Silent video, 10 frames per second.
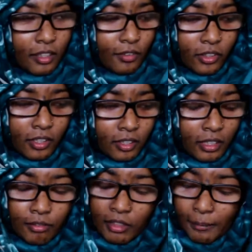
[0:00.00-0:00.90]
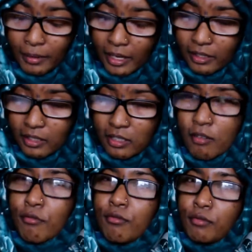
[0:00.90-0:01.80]
Even if that plan
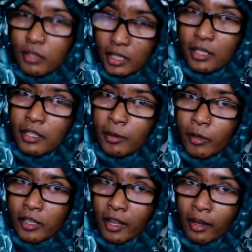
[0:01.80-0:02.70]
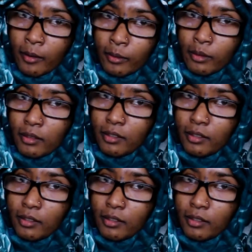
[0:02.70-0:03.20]
didn't really work out.